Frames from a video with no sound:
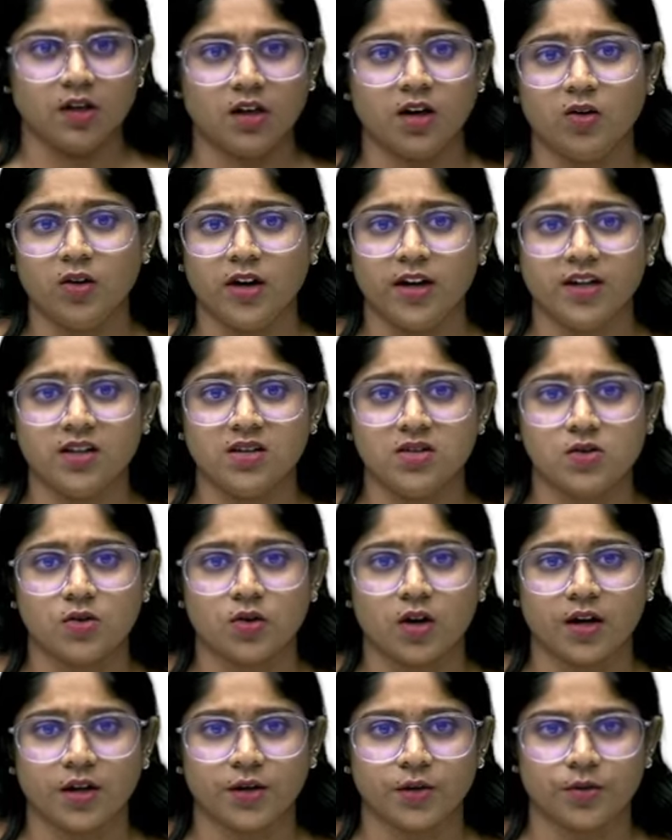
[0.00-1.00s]
Now let us
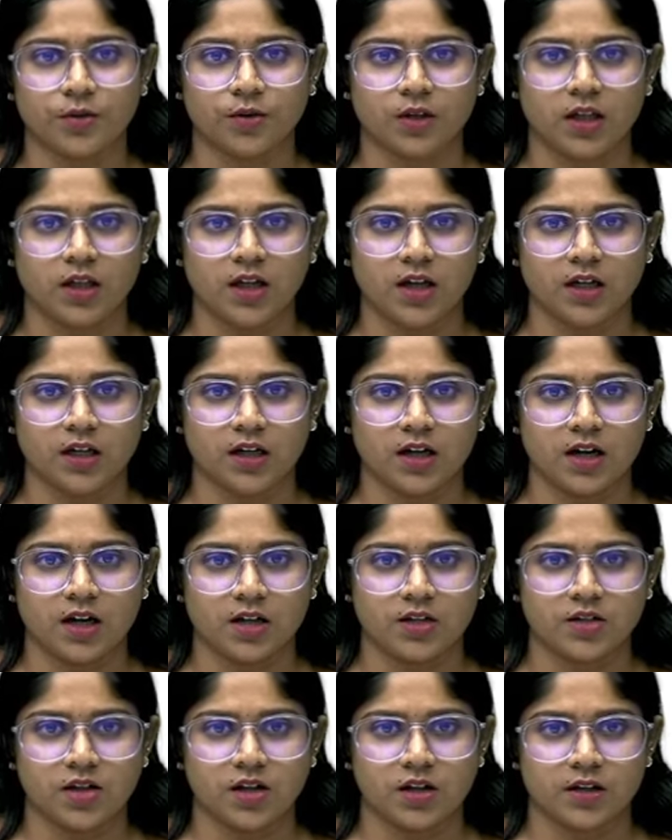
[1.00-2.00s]
look into the
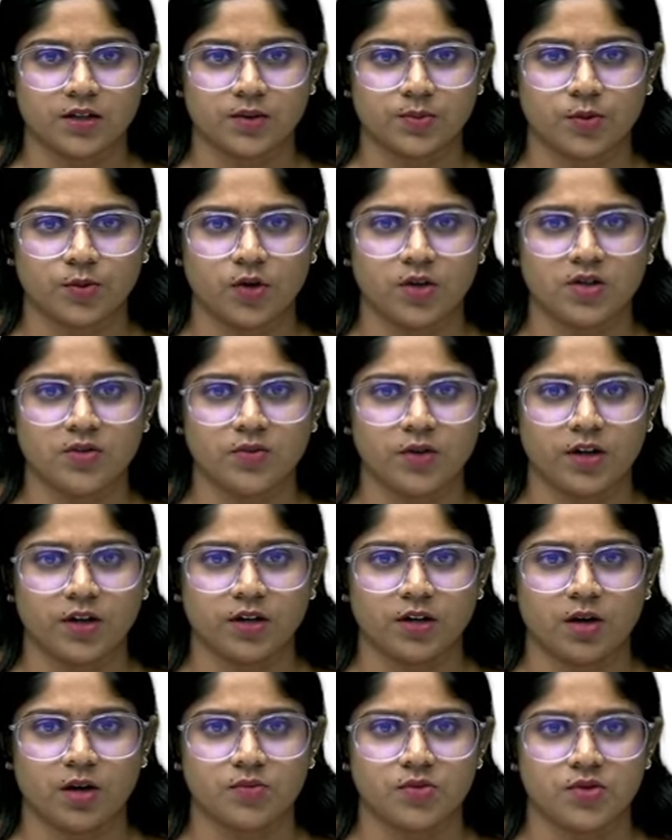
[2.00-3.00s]
international response when
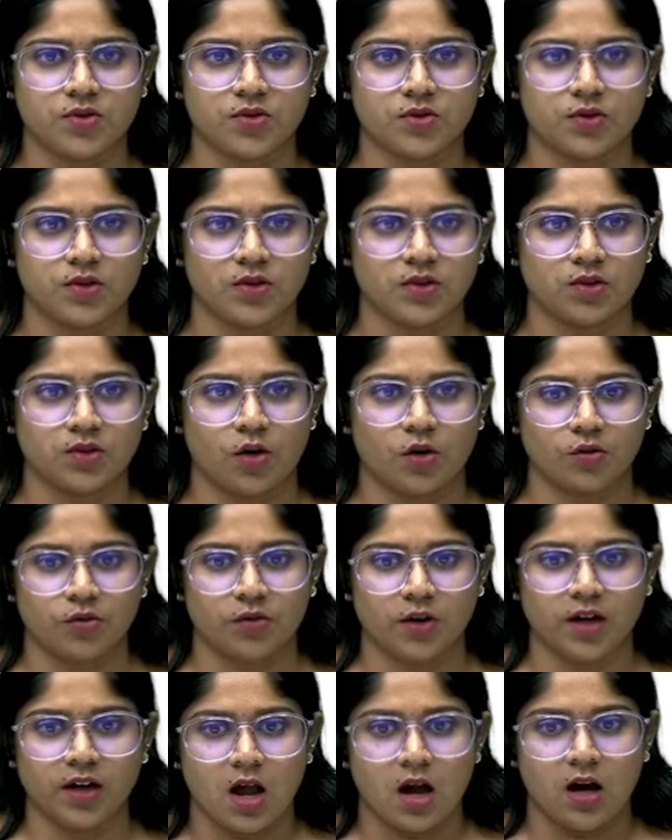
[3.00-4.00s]
it comes to this
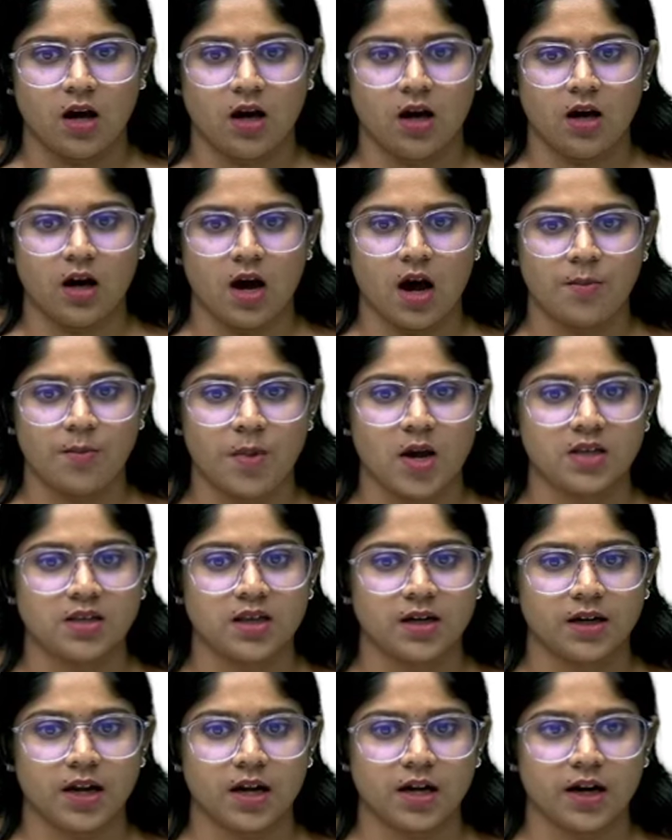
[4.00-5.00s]
conflict.
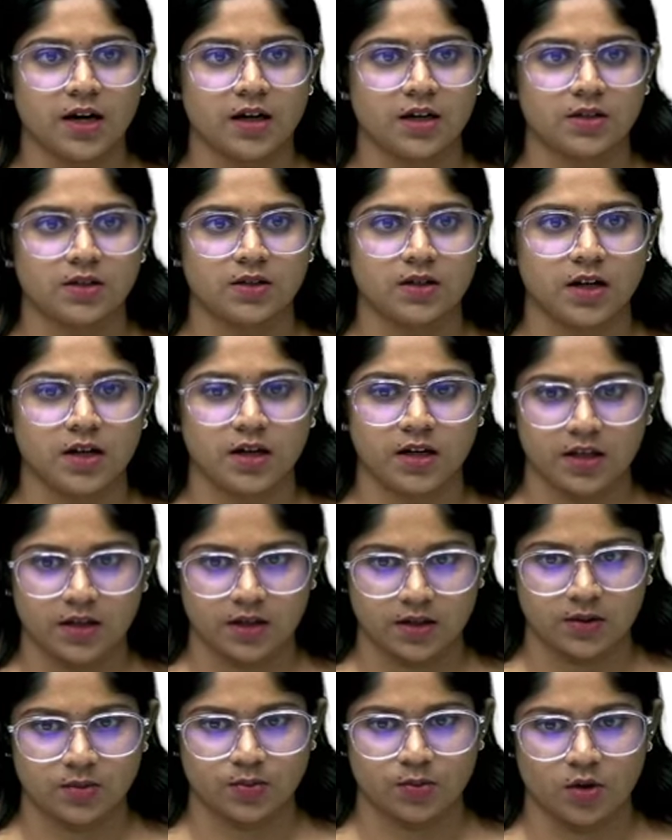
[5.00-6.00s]
Hamas attack and Israeli
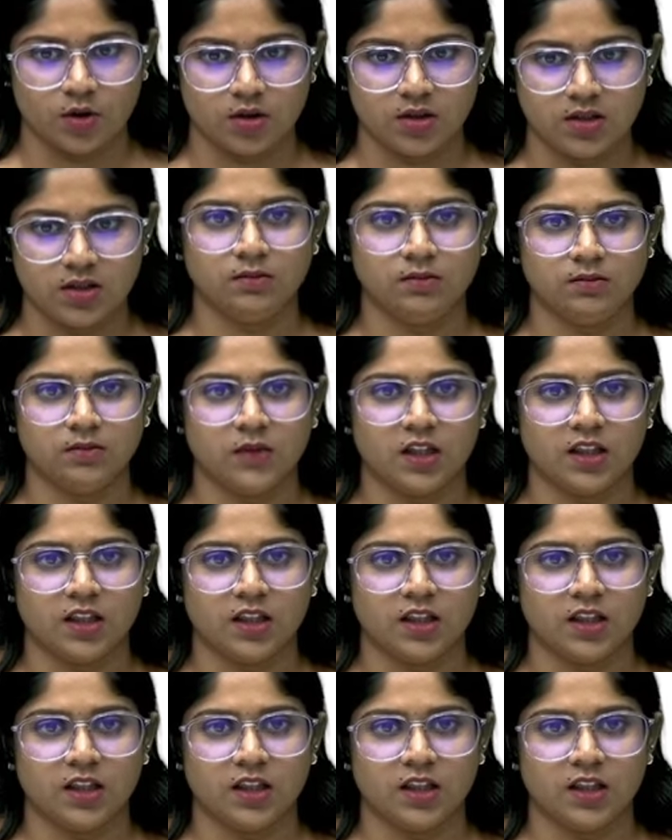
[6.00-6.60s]
response.